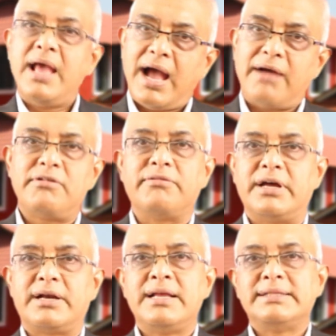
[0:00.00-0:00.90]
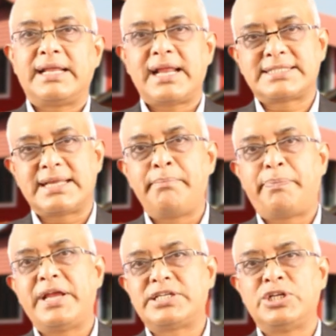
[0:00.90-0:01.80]
However, there are
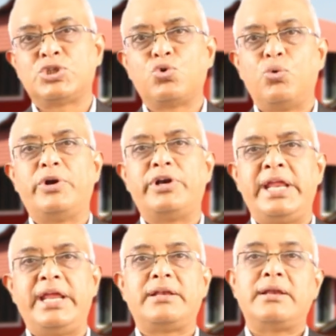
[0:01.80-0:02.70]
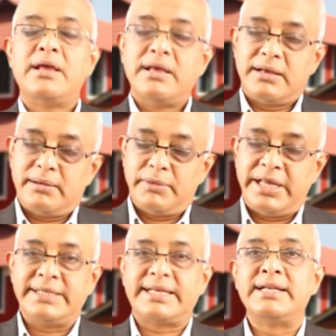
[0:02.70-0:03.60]
some patients who would need
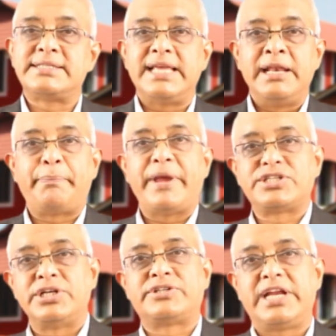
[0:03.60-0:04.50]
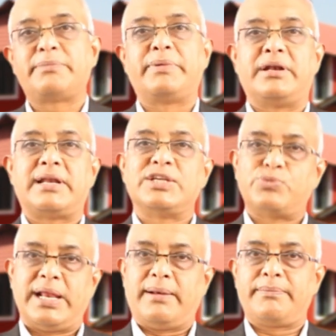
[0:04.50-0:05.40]
intense inpatient treatment
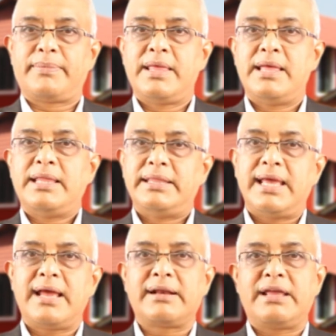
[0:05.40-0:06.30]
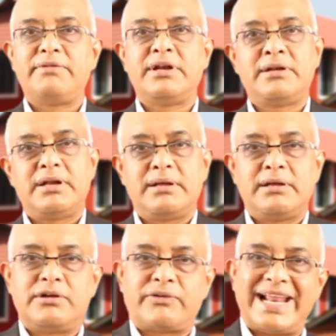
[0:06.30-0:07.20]
as well. They are given
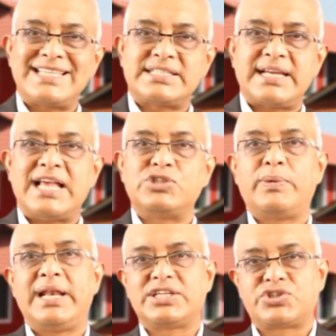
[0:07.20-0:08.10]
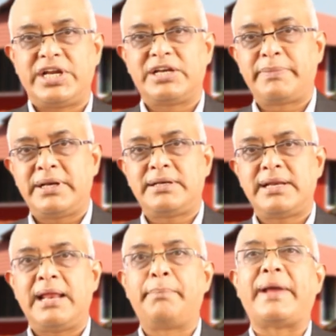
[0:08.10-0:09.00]
rest as well as
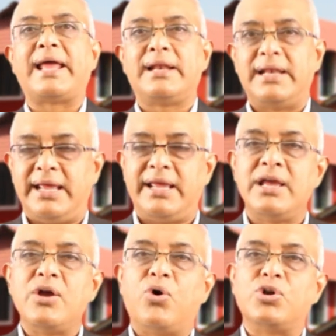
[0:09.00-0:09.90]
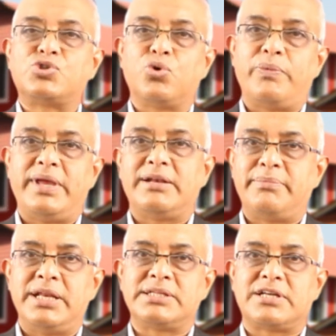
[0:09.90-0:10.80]
treatment, and parallelly also we
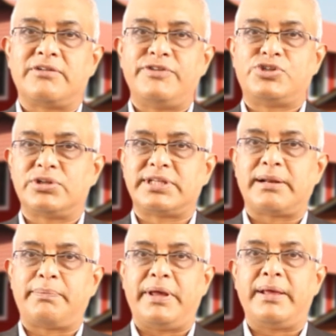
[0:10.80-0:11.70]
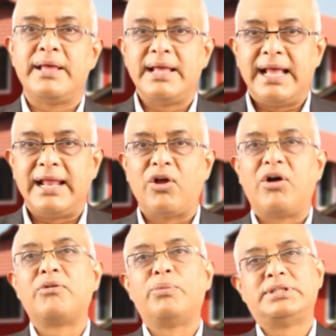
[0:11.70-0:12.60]
administer physiotherapy
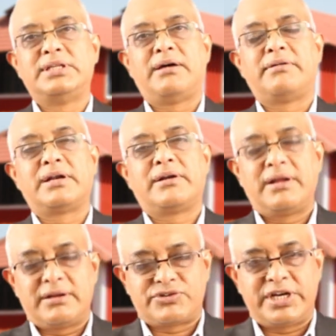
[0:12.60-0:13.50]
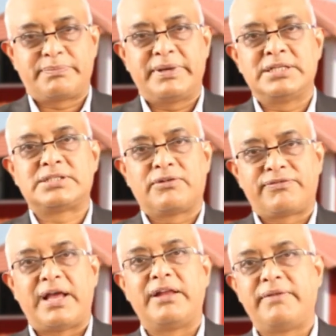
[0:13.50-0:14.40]
along with our treatments of
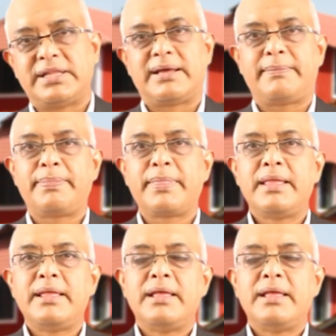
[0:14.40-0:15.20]
Ayurveda.